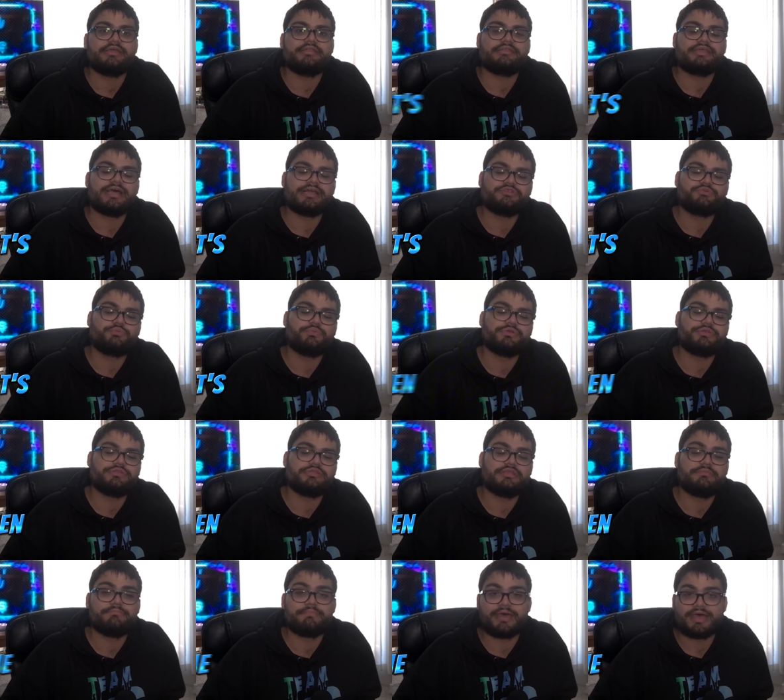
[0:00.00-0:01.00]
that's
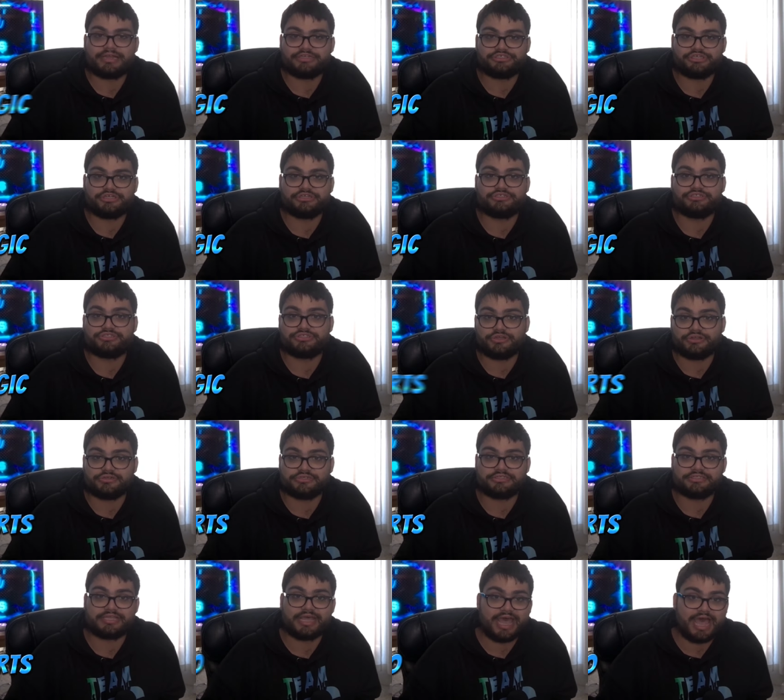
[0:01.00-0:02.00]
when the magic starts to